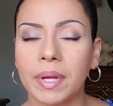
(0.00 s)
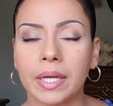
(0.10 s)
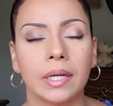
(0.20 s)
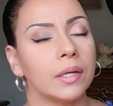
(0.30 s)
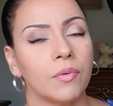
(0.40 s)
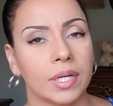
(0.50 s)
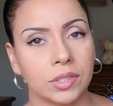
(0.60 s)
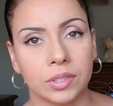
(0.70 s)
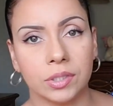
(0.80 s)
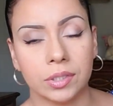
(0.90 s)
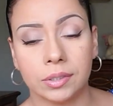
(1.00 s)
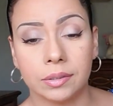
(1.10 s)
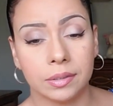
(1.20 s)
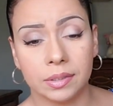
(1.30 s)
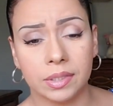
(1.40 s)
making any rash
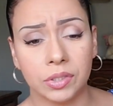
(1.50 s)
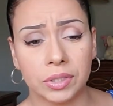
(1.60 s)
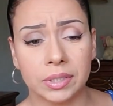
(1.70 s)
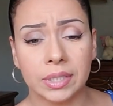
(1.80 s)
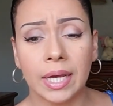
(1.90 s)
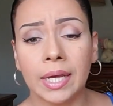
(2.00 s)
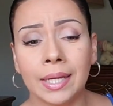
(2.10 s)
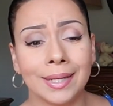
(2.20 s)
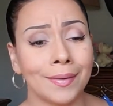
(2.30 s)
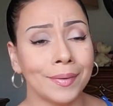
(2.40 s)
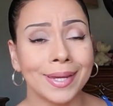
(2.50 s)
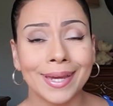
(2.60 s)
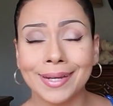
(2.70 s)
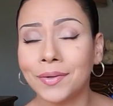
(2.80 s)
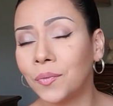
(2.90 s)
decisions. Now,
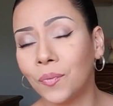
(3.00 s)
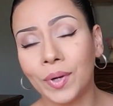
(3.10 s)
again,